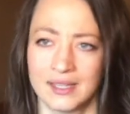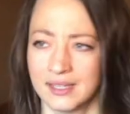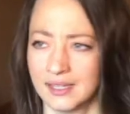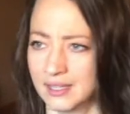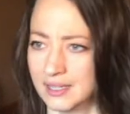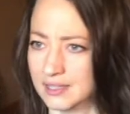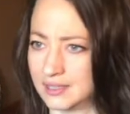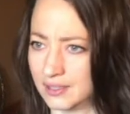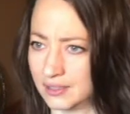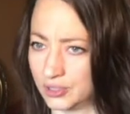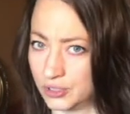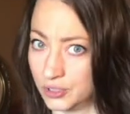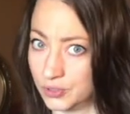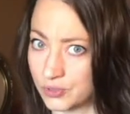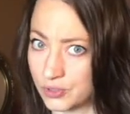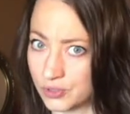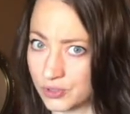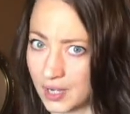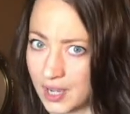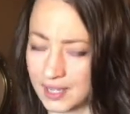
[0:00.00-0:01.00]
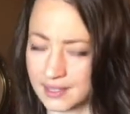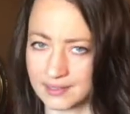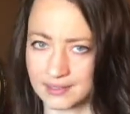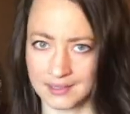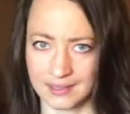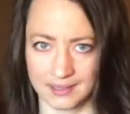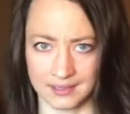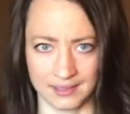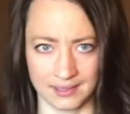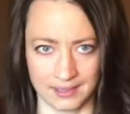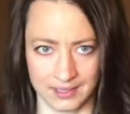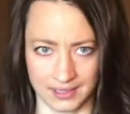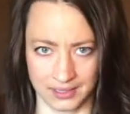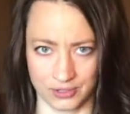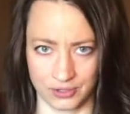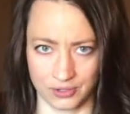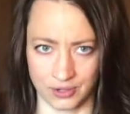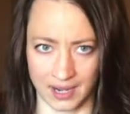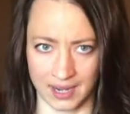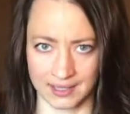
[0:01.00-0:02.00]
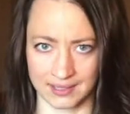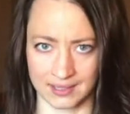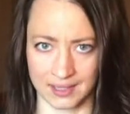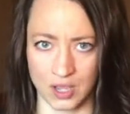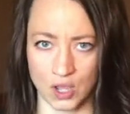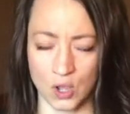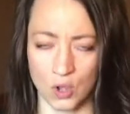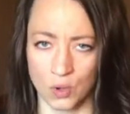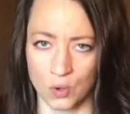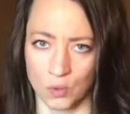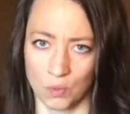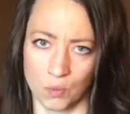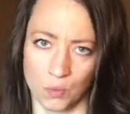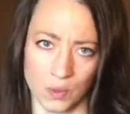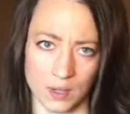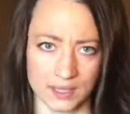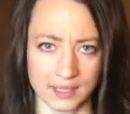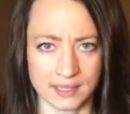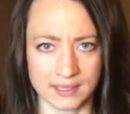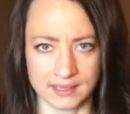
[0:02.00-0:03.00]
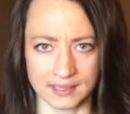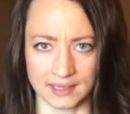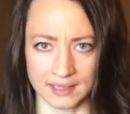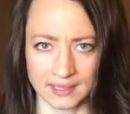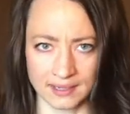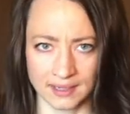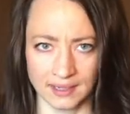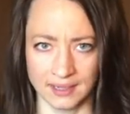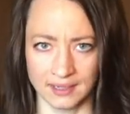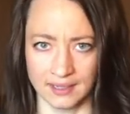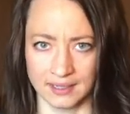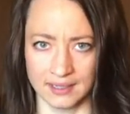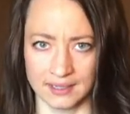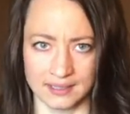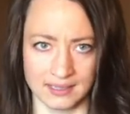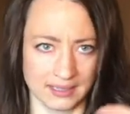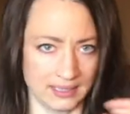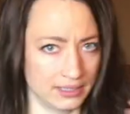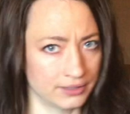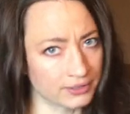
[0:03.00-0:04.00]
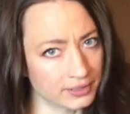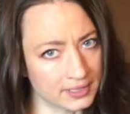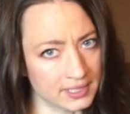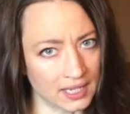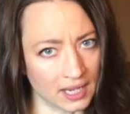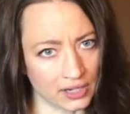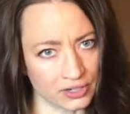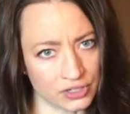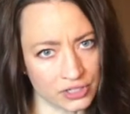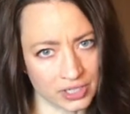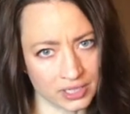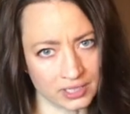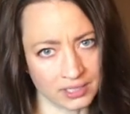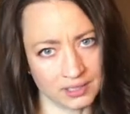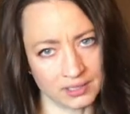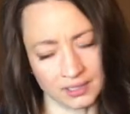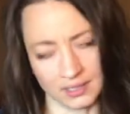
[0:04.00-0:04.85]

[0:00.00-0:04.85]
Is it eustress? Is it distress? What is it? Is it irritation?